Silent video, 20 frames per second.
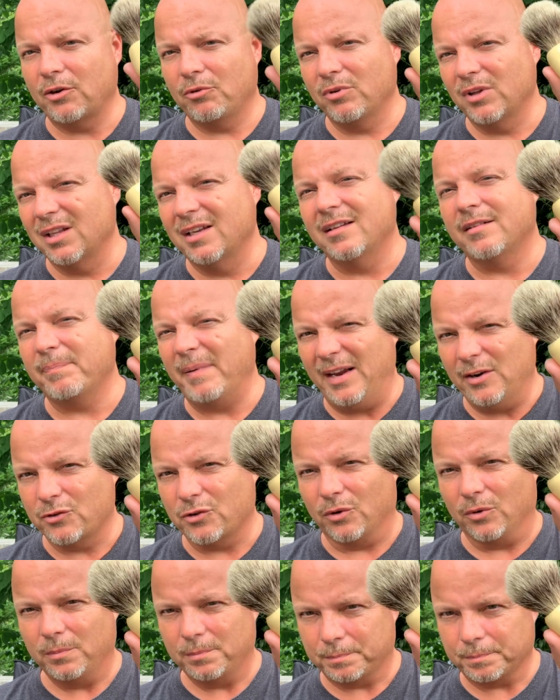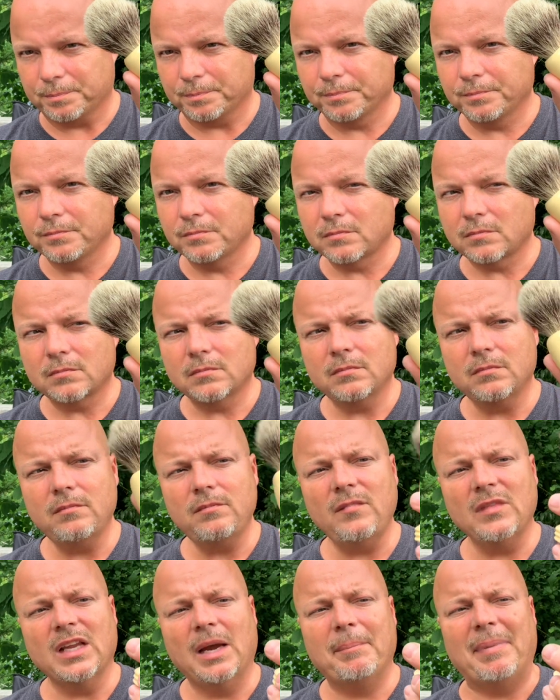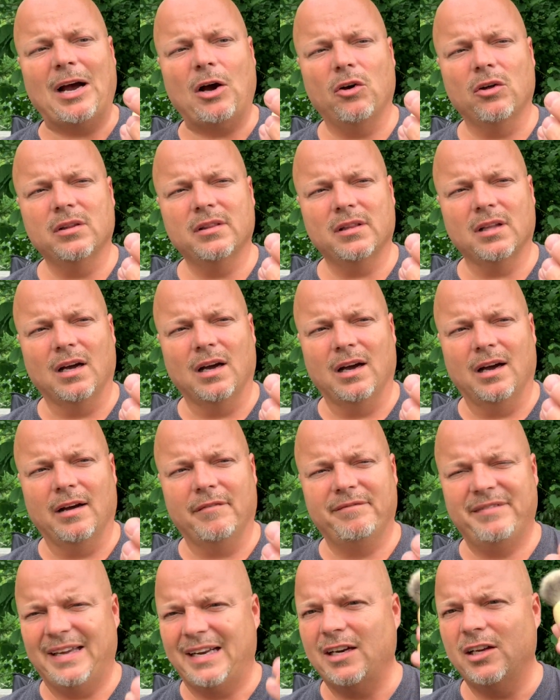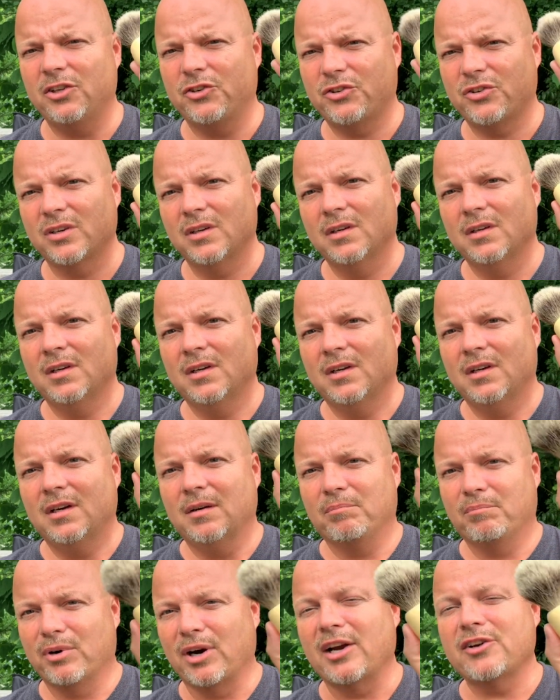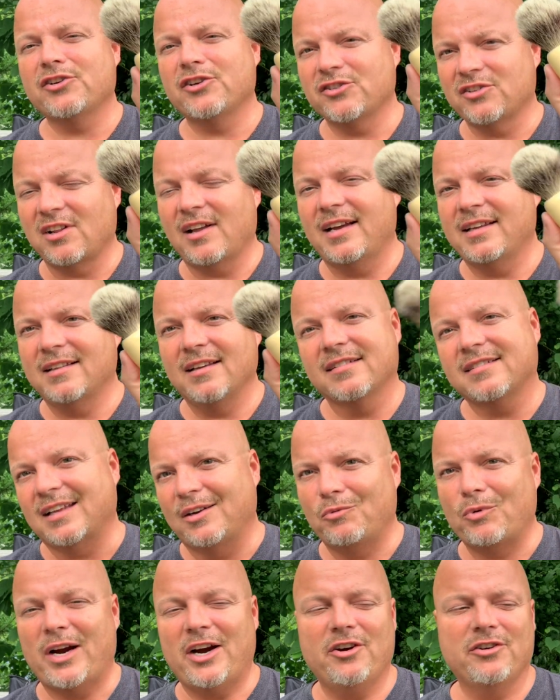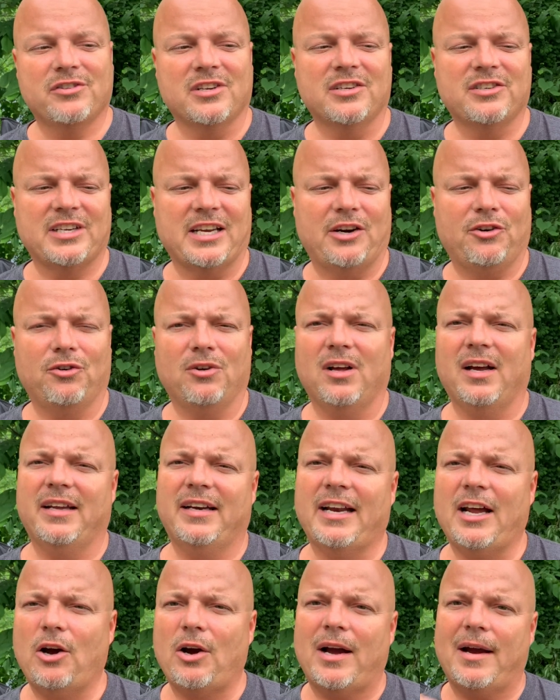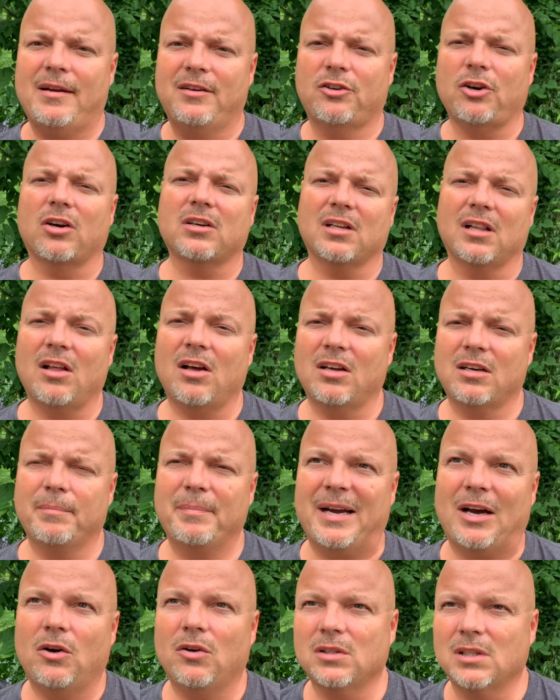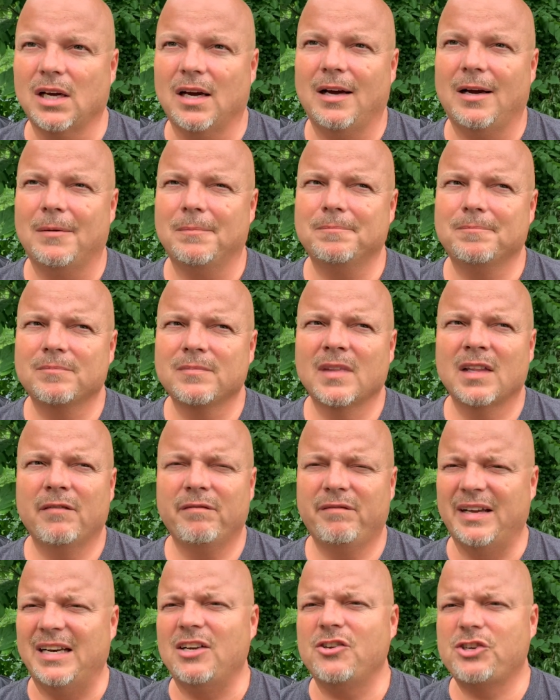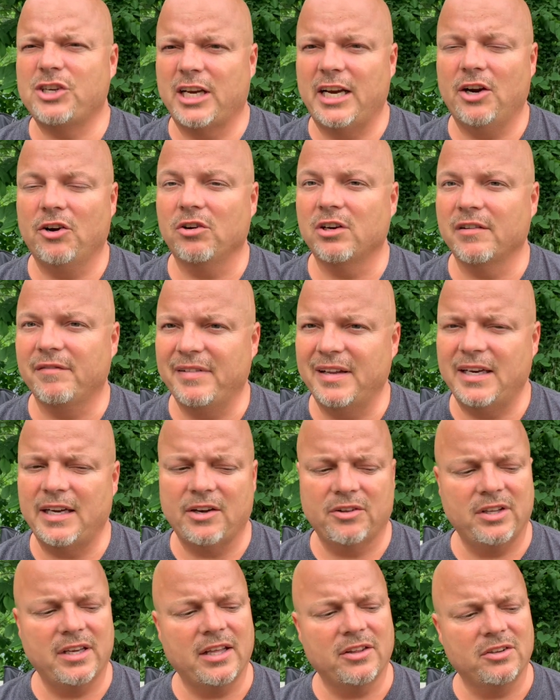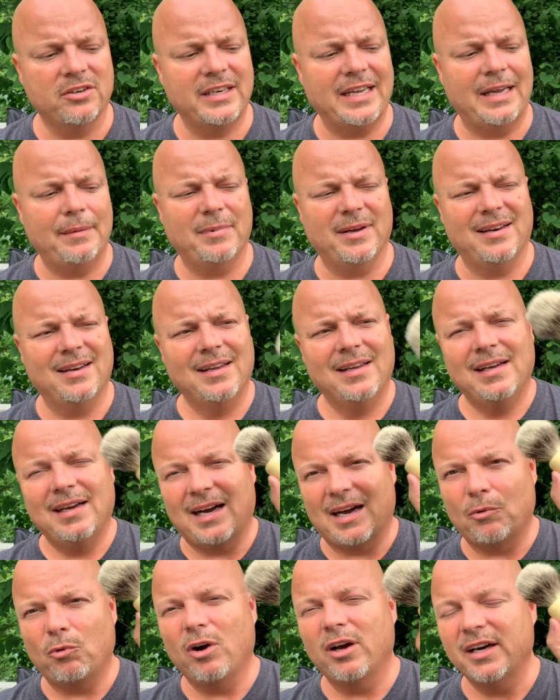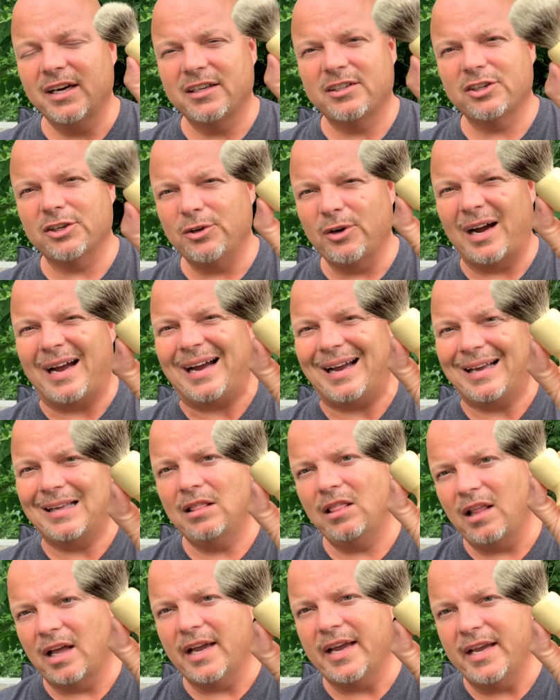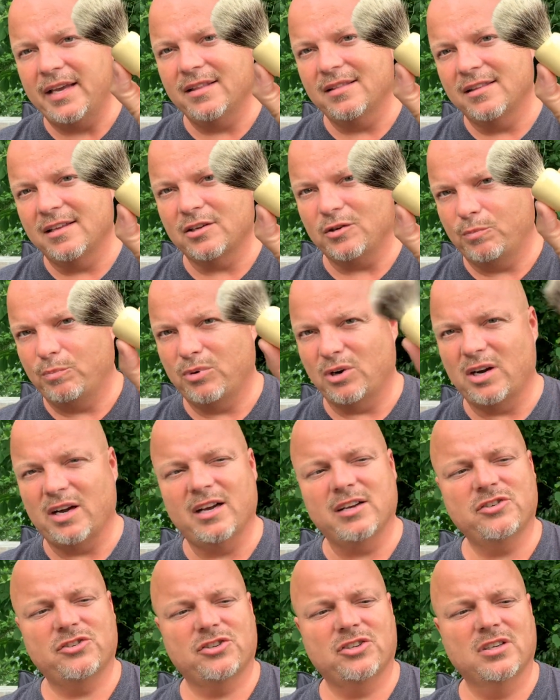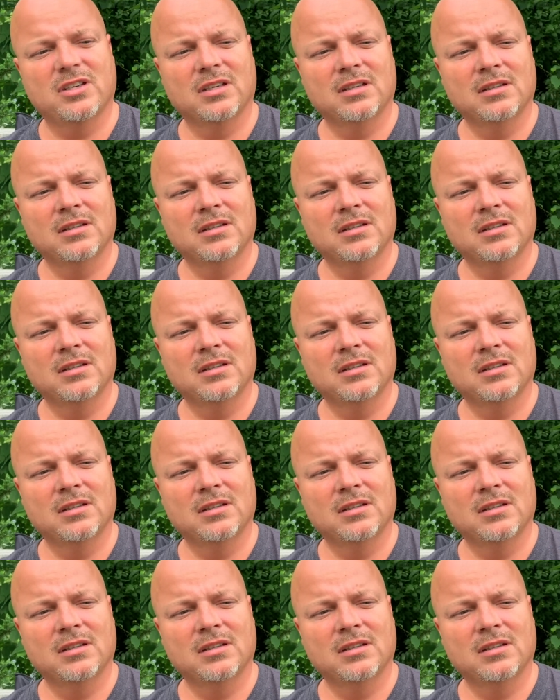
really special about vintage brushes like this and wearers in general. I know I talked a lot about vintage gear in the video the other day, but I wanted to highlight this brush